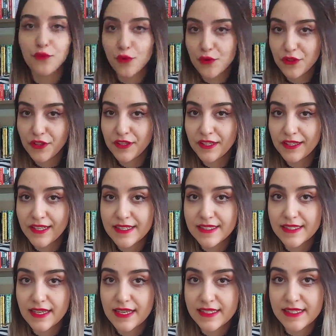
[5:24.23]
Fourth on the list
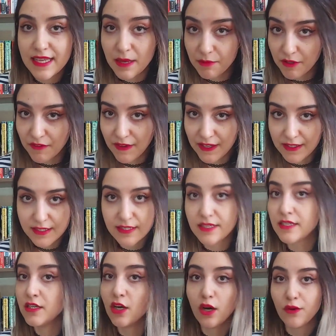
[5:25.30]
is the epic
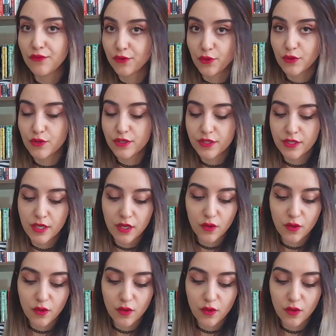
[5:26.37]
fantasy, of course.